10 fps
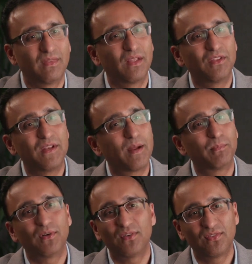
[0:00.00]
the, the
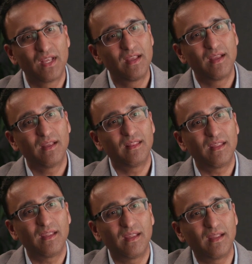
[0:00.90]
numbers,
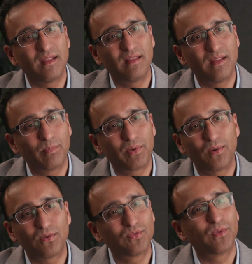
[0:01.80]
the, the
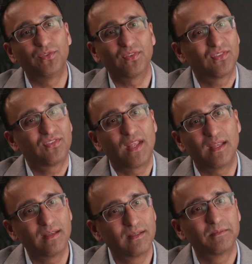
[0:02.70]
approach will just
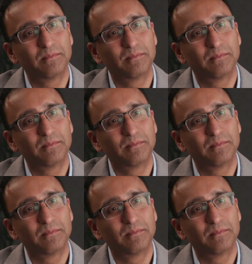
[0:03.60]
sing.